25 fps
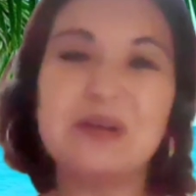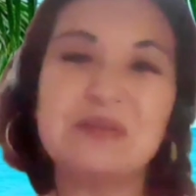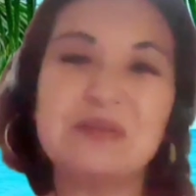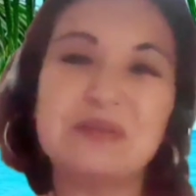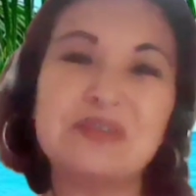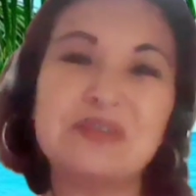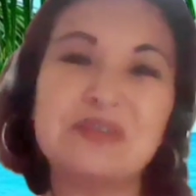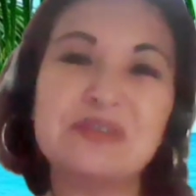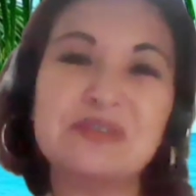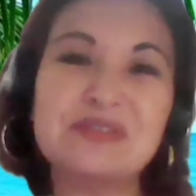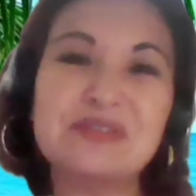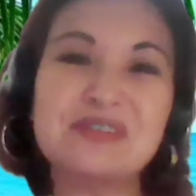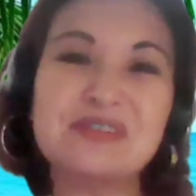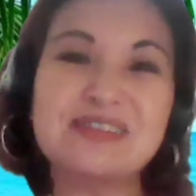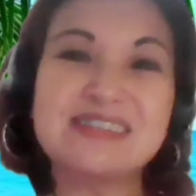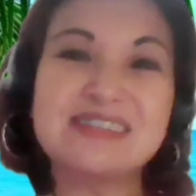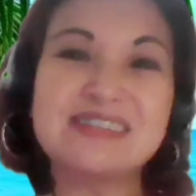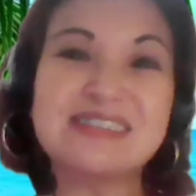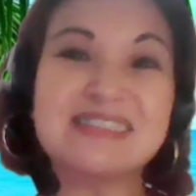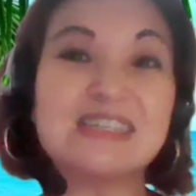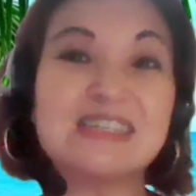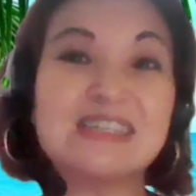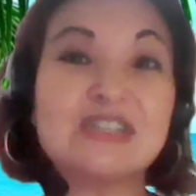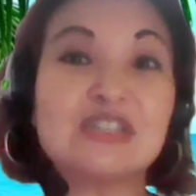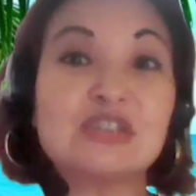We're an
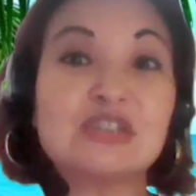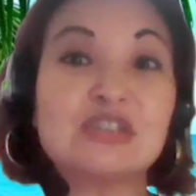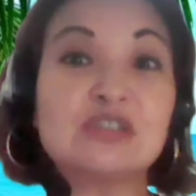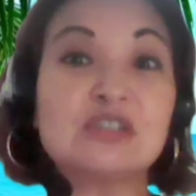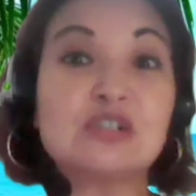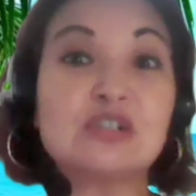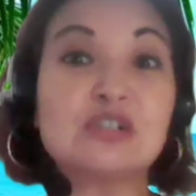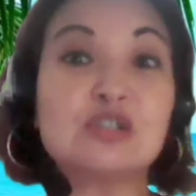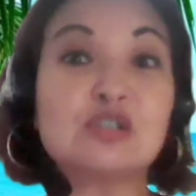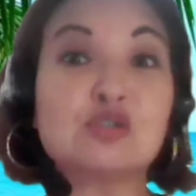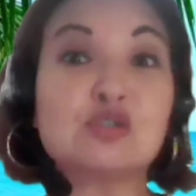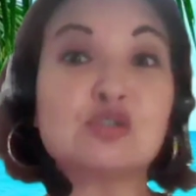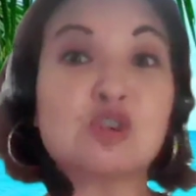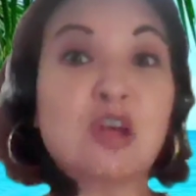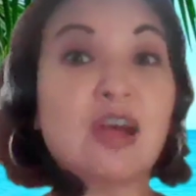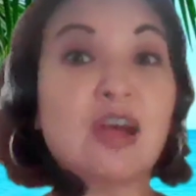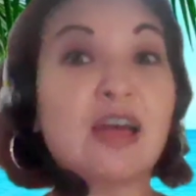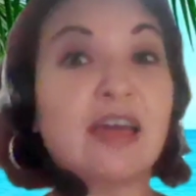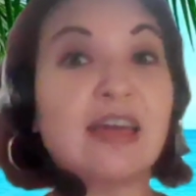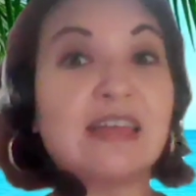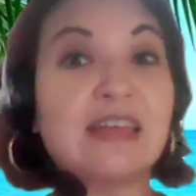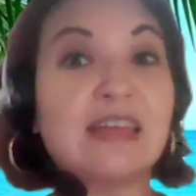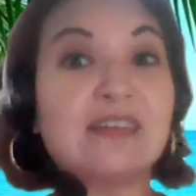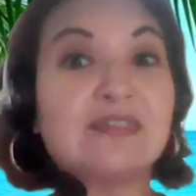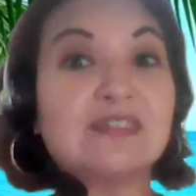organization that
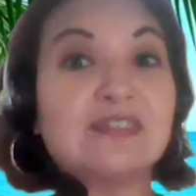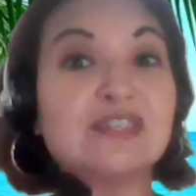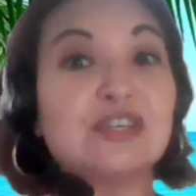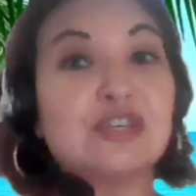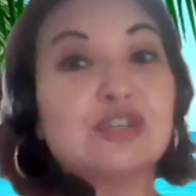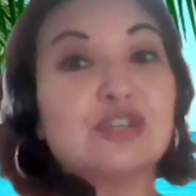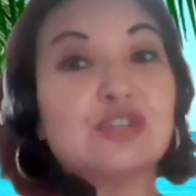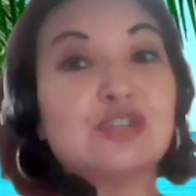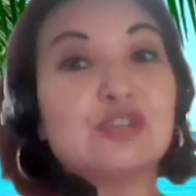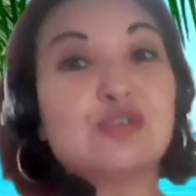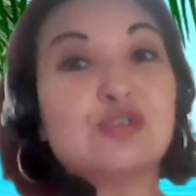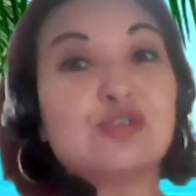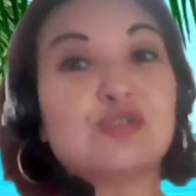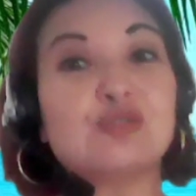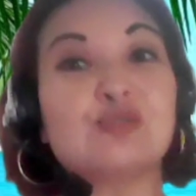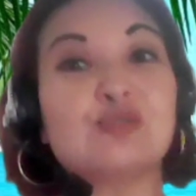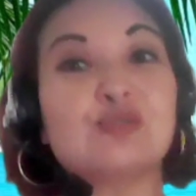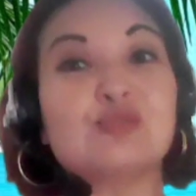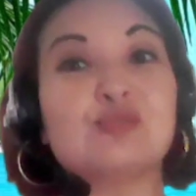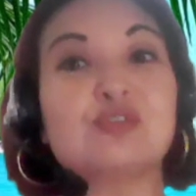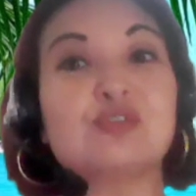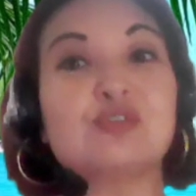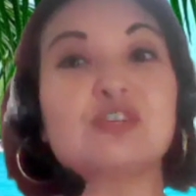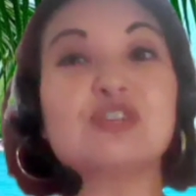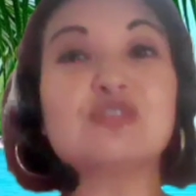strives
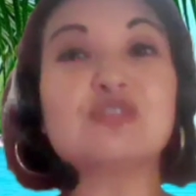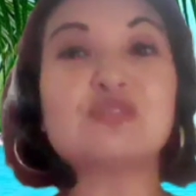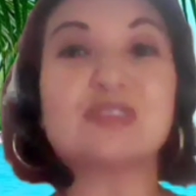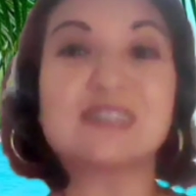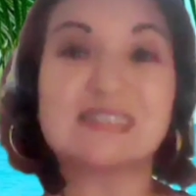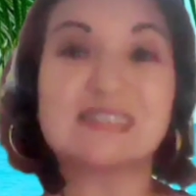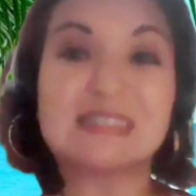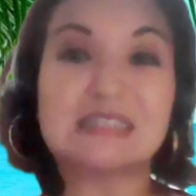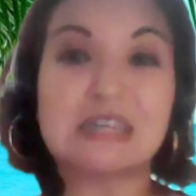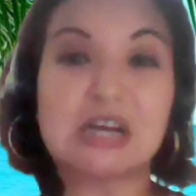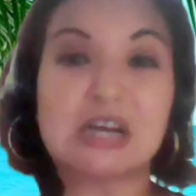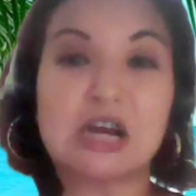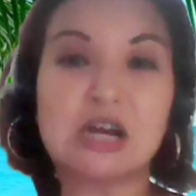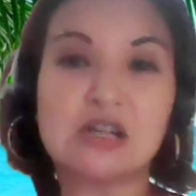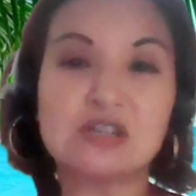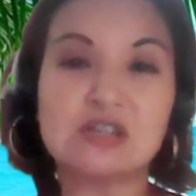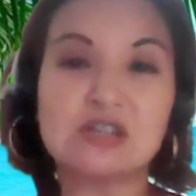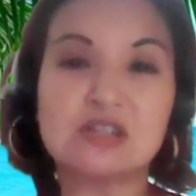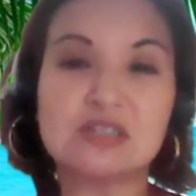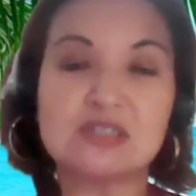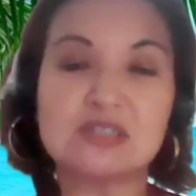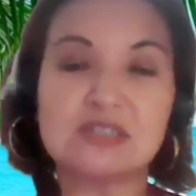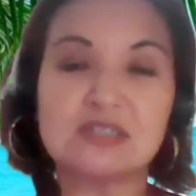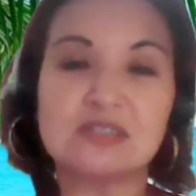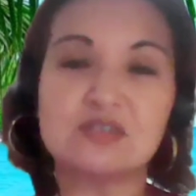to address the
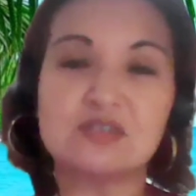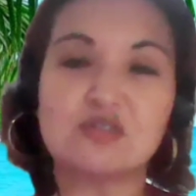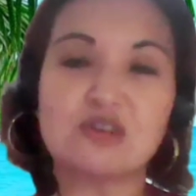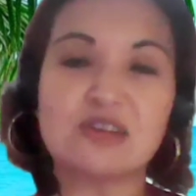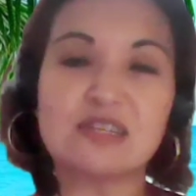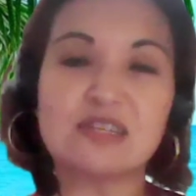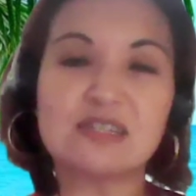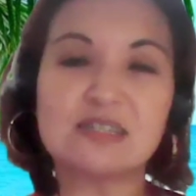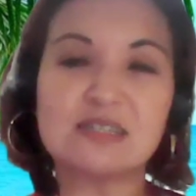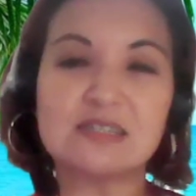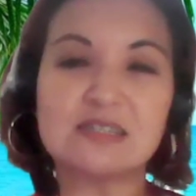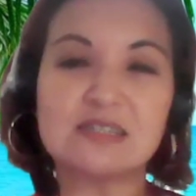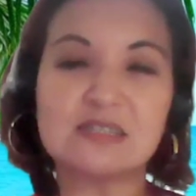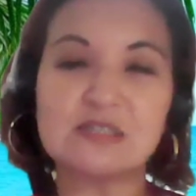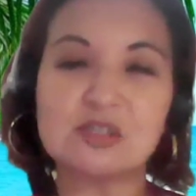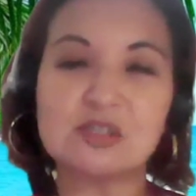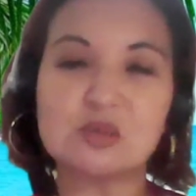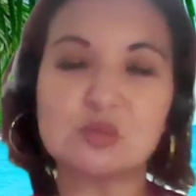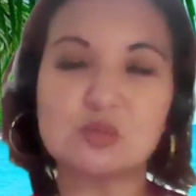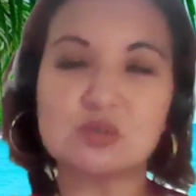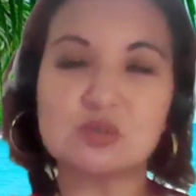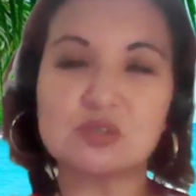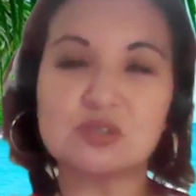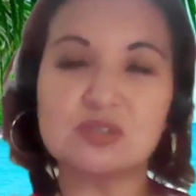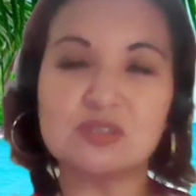consciousness crisis in the
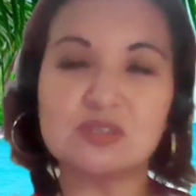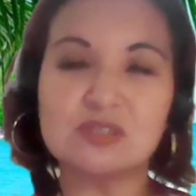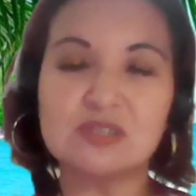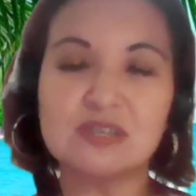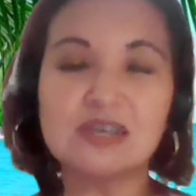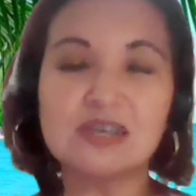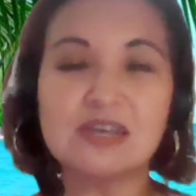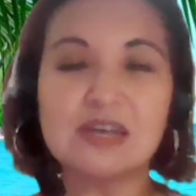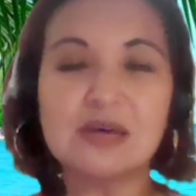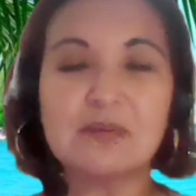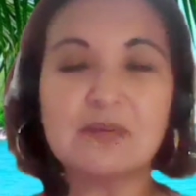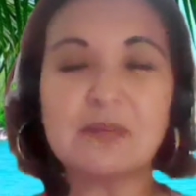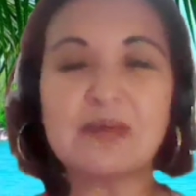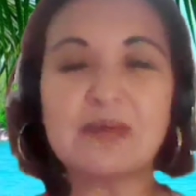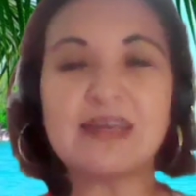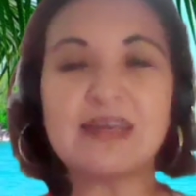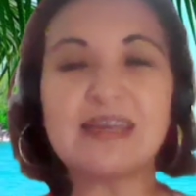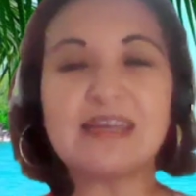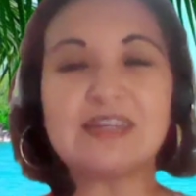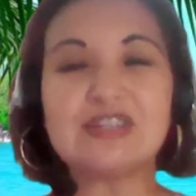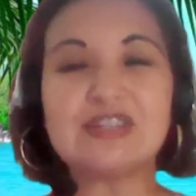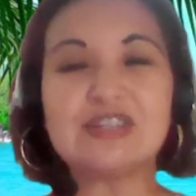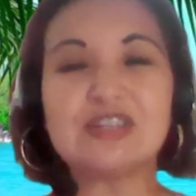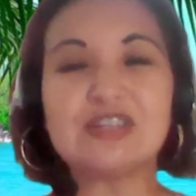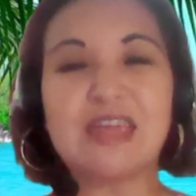world by
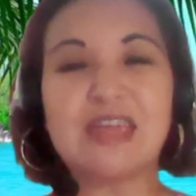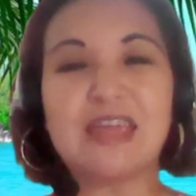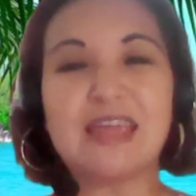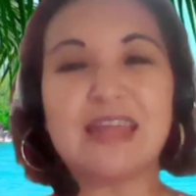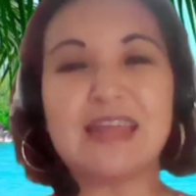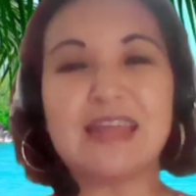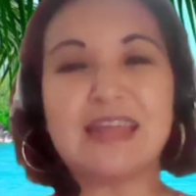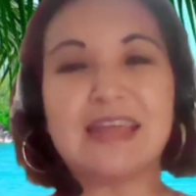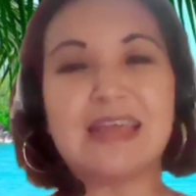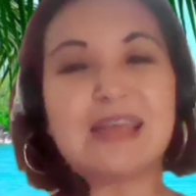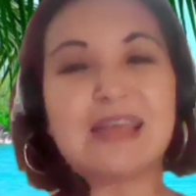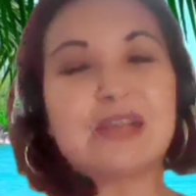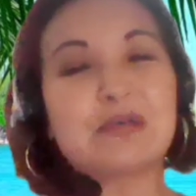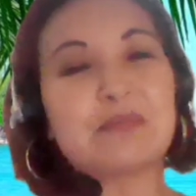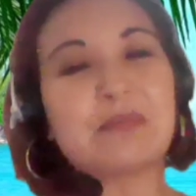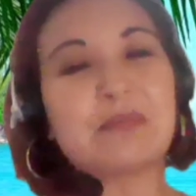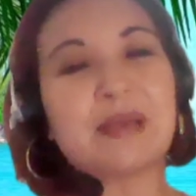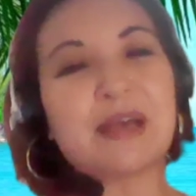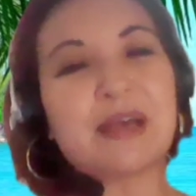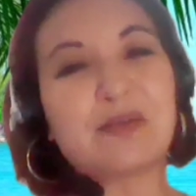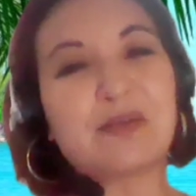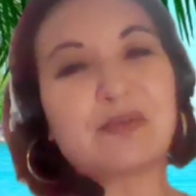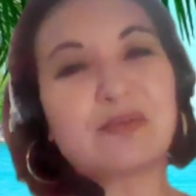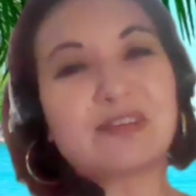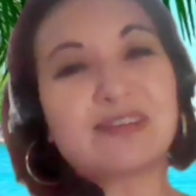educating and
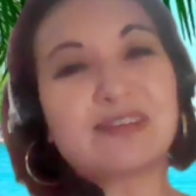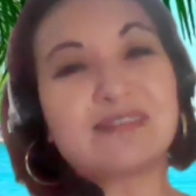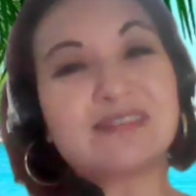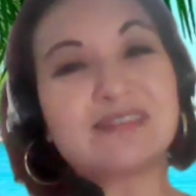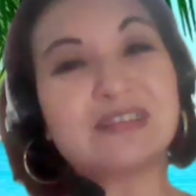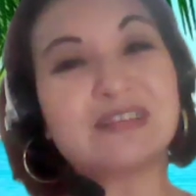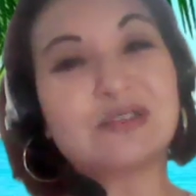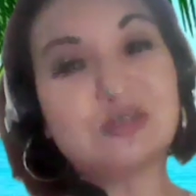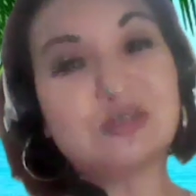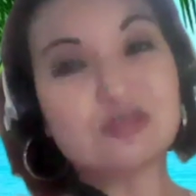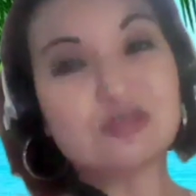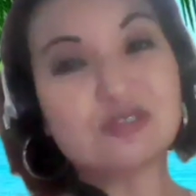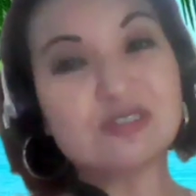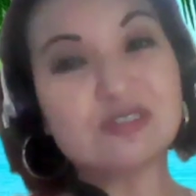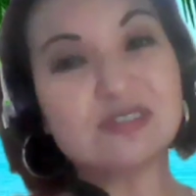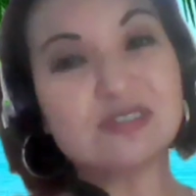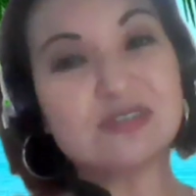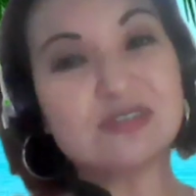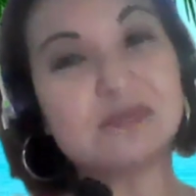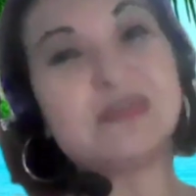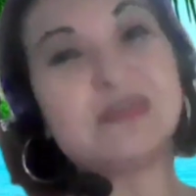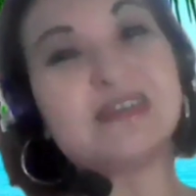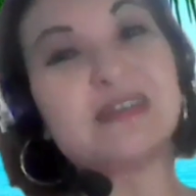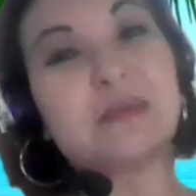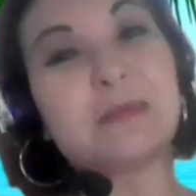empowering leaders
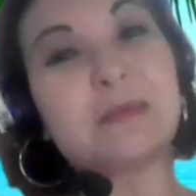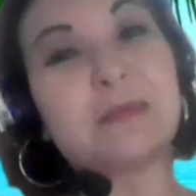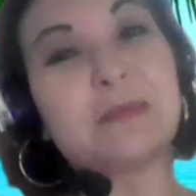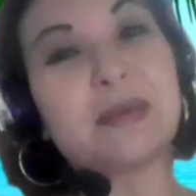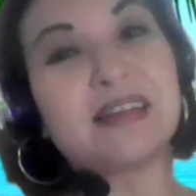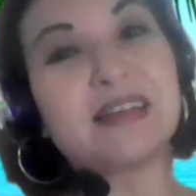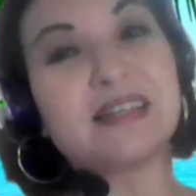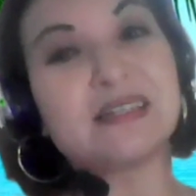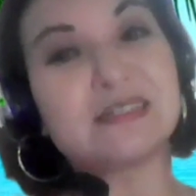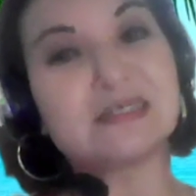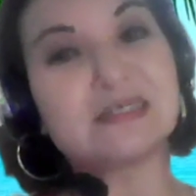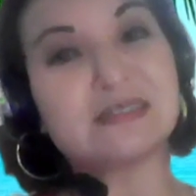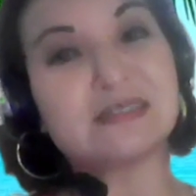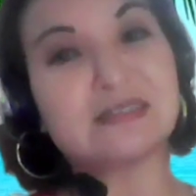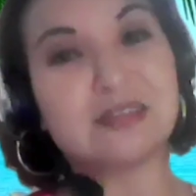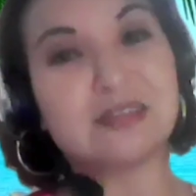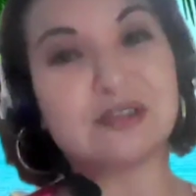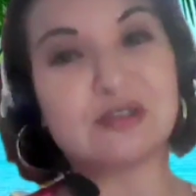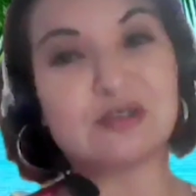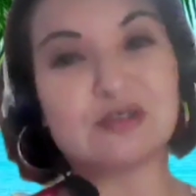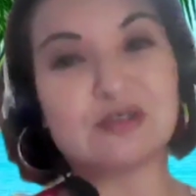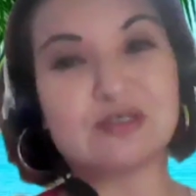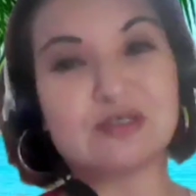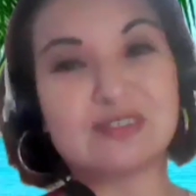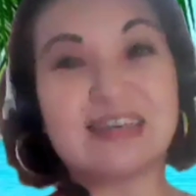to be the best
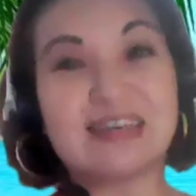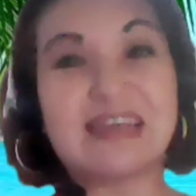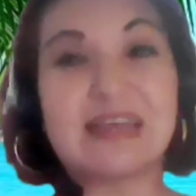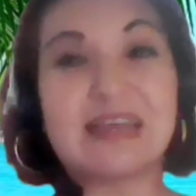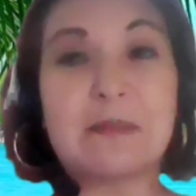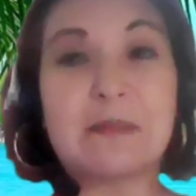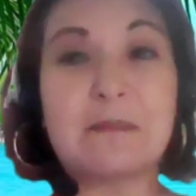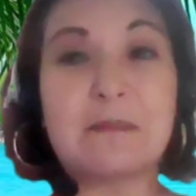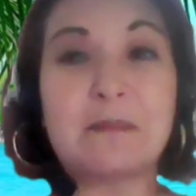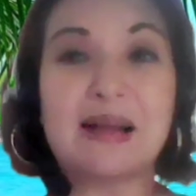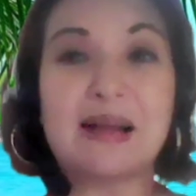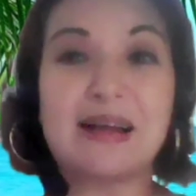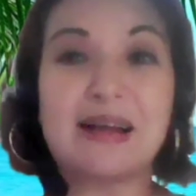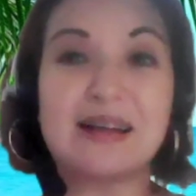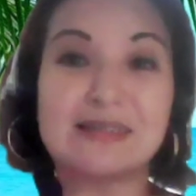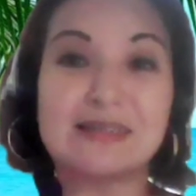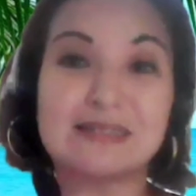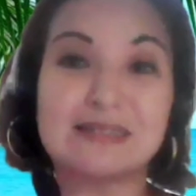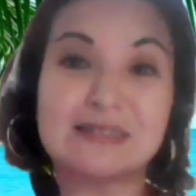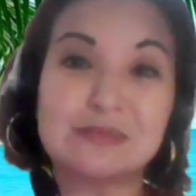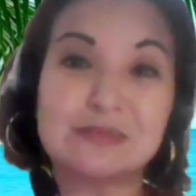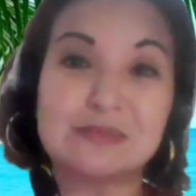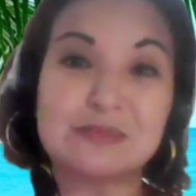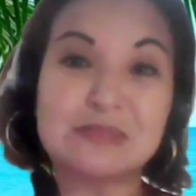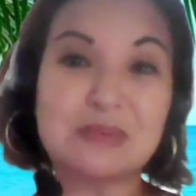leaders they can
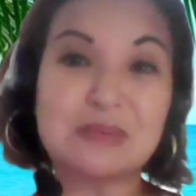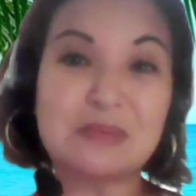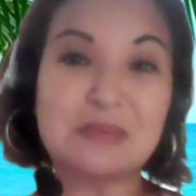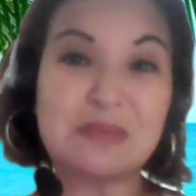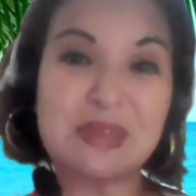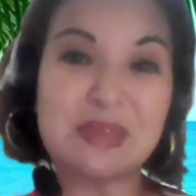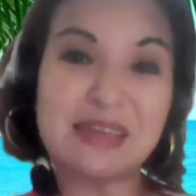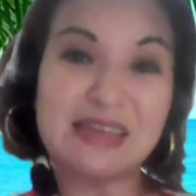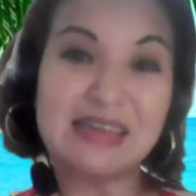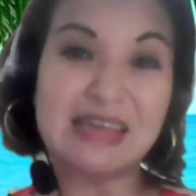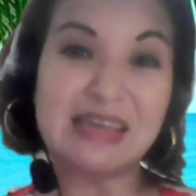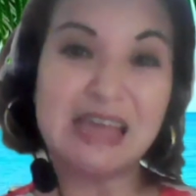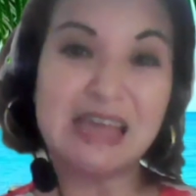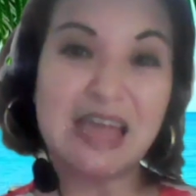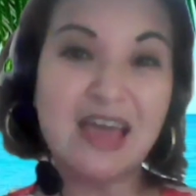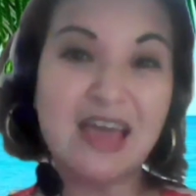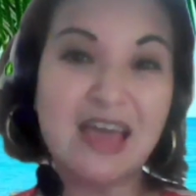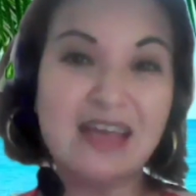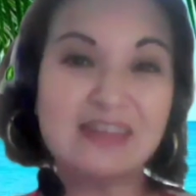possibly be,